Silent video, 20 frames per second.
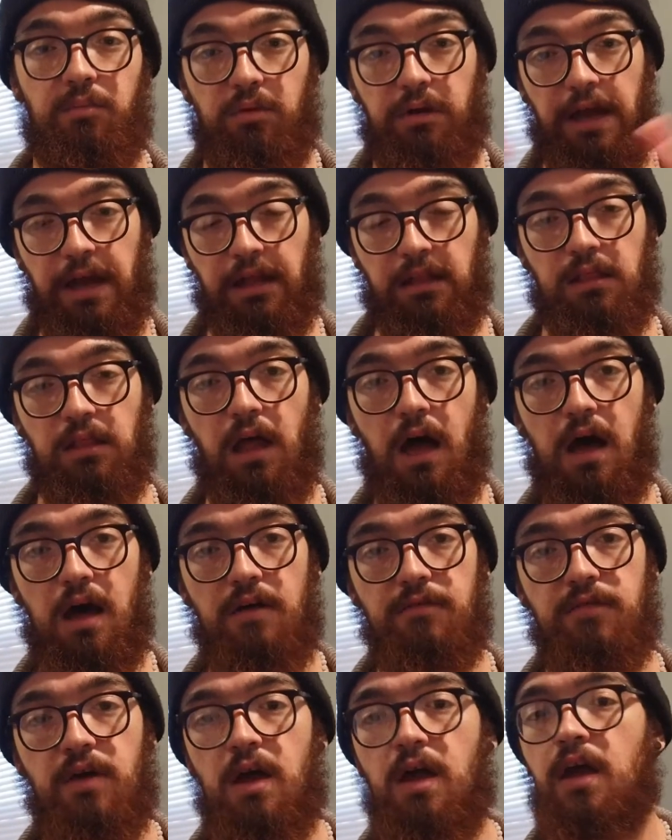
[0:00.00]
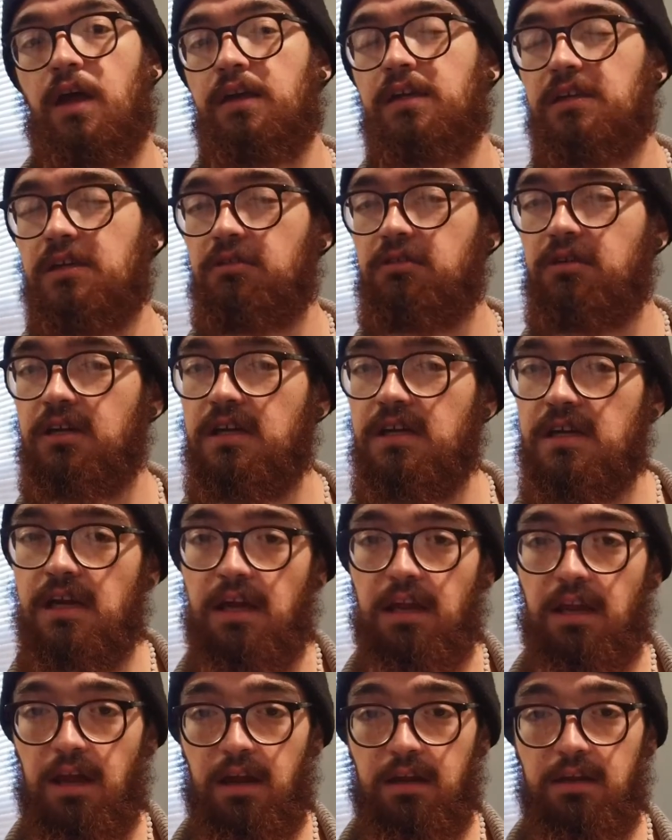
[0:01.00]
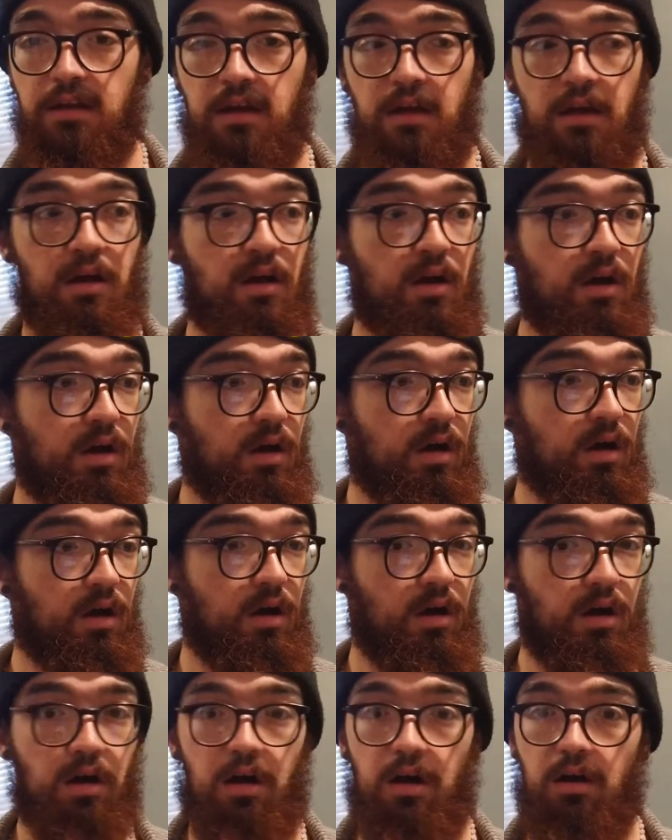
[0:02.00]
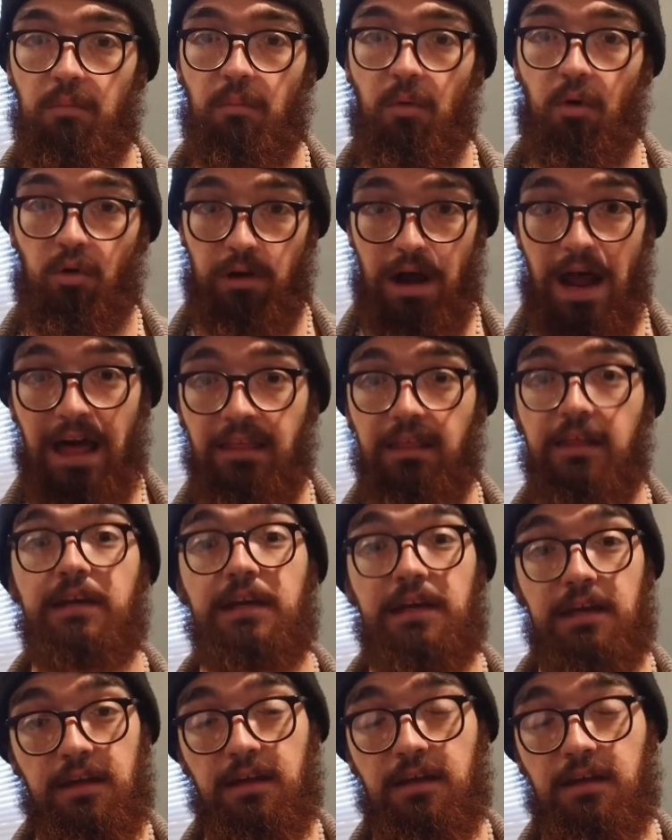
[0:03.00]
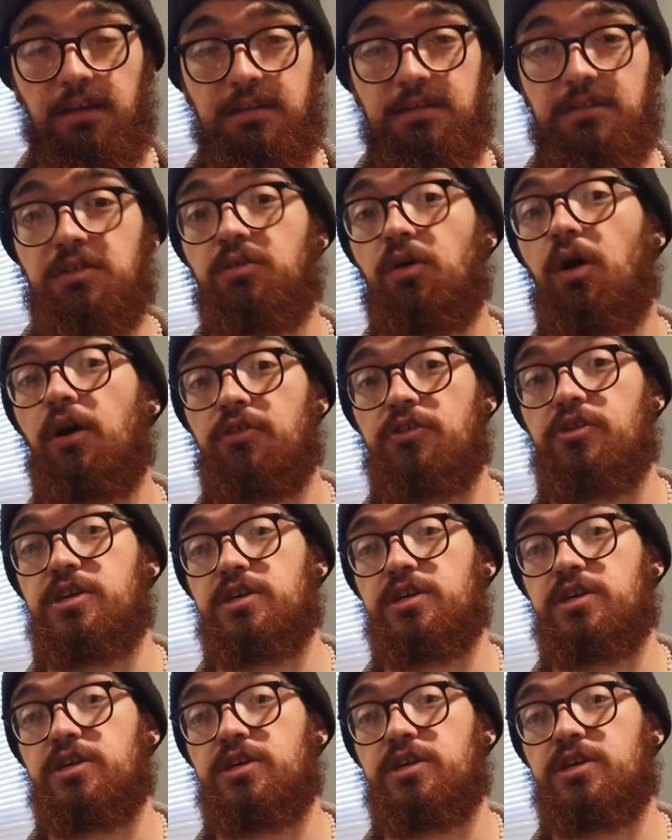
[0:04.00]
Bring love, unity, and morality to other